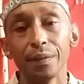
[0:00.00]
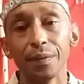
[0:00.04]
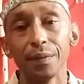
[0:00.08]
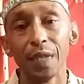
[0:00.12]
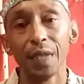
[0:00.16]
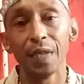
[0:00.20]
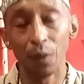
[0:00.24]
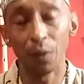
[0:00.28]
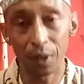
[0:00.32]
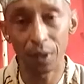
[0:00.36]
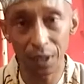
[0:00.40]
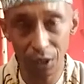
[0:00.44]

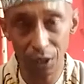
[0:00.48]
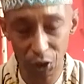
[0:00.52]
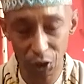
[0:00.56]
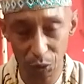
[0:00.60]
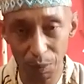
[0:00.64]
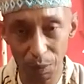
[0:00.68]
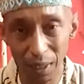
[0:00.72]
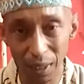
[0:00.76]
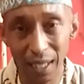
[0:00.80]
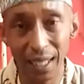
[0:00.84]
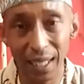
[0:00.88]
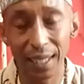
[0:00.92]
I want to
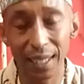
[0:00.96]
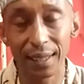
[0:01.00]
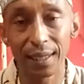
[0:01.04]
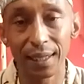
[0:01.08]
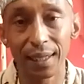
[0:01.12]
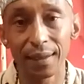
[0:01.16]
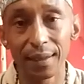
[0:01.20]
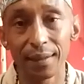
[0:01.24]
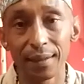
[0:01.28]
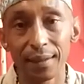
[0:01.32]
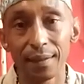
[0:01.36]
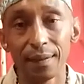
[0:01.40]
smell like
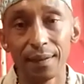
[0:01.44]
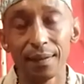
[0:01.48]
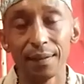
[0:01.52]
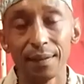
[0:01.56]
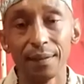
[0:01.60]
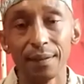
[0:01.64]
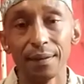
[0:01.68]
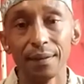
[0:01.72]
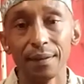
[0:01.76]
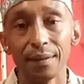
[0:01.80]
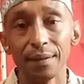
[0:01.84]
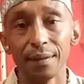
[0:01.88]
that.
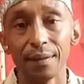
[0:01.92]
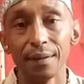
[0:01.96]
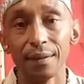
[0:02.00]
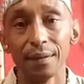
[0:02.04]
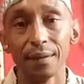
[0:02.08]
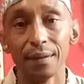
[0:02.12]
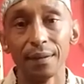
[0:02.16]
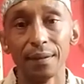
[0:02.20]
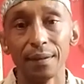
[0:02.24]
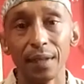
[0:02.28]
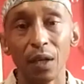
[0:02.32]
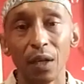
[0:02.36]

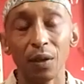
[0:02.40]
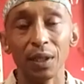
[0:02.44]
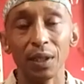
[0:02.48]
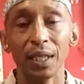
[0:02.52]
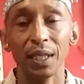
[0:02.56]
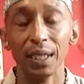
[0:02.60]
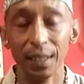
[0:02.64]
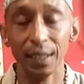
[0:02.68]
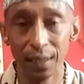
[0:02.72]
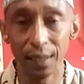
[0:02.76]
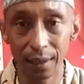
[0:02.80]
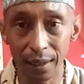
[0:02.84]
I want
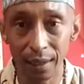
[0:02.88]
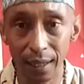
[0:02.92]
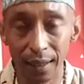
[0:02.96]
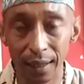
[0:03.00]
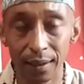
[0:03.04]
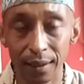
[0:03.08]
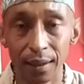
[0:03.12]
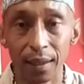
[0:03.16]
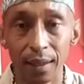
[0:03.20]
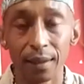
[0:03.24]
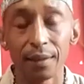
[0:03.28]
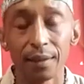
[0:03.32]
to eat
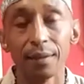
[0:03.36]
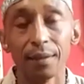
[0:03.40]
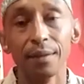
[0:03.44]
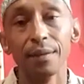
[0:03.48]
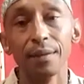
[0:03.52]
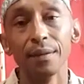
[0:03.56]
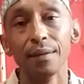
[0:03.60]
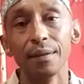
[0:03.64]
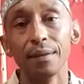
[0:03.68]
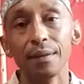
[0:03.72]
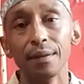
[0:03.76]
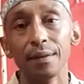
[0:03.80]
like that.
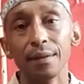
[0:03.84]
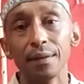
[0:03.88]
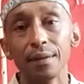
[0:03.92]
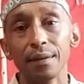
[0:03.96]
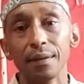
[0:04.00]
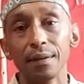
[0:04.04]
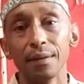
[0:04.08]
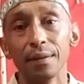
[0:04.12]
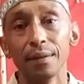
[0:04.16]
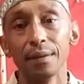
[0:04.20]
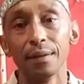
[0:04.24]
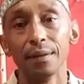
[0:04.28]

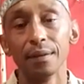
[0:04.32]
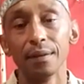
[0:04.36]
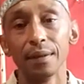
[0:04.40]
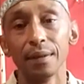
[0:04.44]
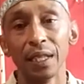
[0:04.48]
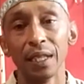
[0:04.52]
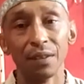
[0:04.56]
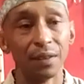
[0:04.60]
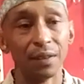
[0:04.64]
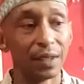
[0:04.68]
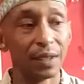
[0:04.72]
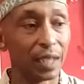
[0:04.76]

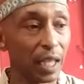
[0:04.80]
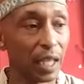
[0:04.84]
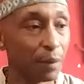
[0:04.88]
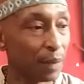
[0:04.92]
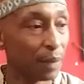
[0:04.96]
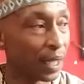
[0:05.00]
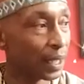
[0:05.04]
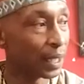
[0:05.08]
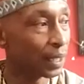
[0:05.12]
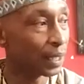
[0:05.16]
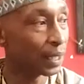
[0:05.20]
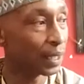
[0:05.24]
Every time
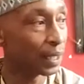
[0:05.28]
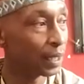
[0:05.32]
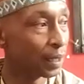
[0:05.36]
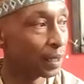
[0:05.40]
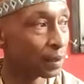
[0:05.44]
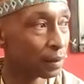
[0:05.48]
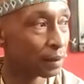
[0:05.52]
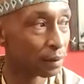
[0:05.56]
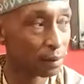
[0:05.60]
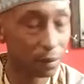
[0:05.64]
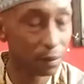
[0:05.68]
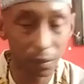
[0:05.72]
I eat
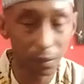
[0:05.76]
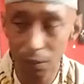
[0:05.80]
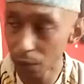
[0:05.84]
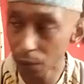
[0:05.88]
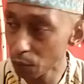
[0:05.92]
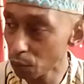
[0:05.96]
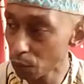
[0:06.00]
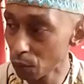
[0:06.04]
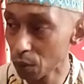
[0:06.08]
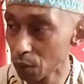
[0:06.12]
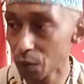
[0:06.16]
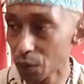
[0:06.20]

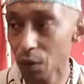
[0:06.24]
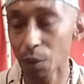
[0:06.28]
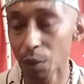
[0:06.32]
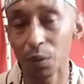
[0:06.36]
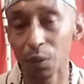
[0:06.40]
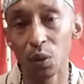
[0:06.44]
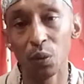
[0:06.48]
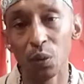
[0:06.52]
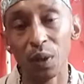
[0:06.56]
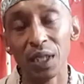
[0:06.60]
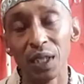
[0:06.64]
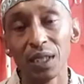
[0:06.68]
food from the
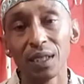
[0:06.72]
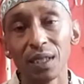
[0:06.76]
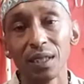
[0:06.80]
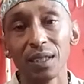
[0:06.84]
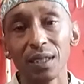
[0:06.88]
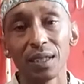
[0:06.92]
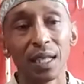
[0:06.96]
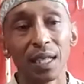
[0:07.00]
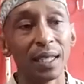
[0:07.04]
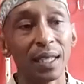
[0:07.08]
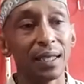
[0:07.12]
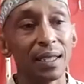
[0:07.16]
Western
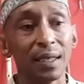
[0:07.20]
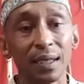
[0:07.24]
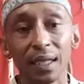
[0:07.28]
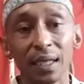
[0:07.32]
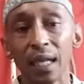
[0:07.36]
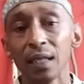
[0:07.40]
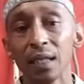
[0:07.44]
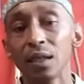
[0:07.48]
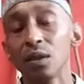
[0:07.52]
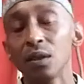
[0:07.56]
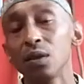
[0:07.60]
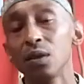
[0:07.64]
side, it's
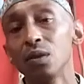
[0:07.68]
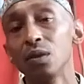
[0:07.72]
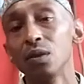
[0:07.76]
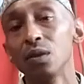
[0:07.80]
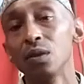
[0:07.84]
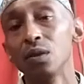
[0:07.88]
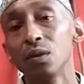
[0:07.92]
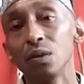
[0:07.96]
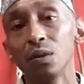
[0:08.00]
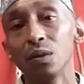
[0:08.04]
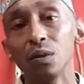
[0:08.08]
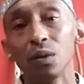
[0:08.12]
starting
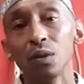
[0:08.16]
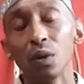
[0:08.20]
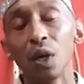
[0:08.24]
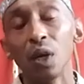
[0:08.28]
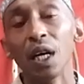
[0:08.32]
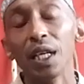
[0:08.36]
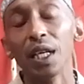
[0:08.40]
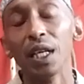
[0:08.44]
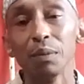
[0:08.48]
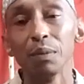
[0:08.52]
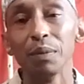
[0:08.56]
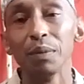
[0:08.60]
to
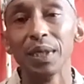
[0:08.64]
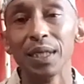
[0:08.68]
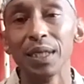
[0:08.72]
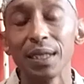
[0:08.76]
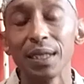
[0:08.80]
hurt me.